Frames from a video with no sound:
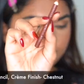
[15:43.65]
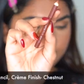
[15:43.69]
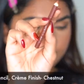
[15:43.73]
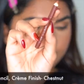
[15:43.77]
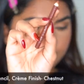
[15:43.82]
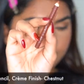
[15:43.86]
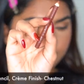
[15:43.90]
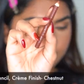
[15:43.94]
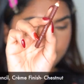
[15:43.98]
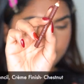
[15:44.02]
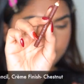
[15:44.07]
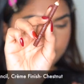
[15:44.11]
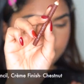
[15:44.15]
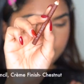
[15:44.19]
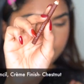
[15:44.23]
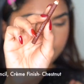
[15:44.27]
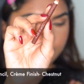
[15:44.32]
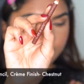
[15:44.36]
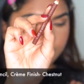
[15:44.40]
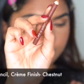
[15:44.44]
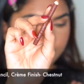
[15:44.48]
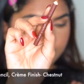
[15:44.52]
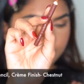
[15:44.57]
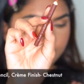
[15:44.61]
with the
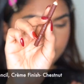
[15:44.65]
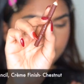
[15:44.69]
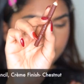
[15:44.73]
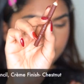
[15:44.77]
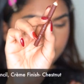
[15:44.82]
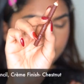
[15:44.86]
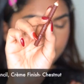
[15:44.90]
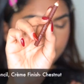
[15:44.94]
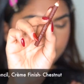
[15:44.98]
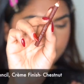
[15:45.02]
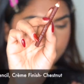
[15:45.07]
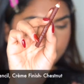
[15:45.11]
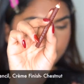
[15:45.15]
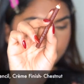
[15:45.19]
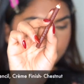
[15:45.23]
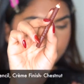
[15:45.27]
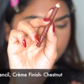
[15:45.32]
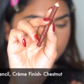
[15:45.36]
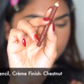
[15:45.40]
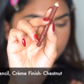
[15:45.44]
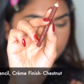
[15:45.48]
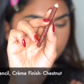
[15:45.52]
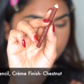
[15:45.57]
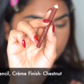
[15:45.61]
Wet n Wild Beauty lip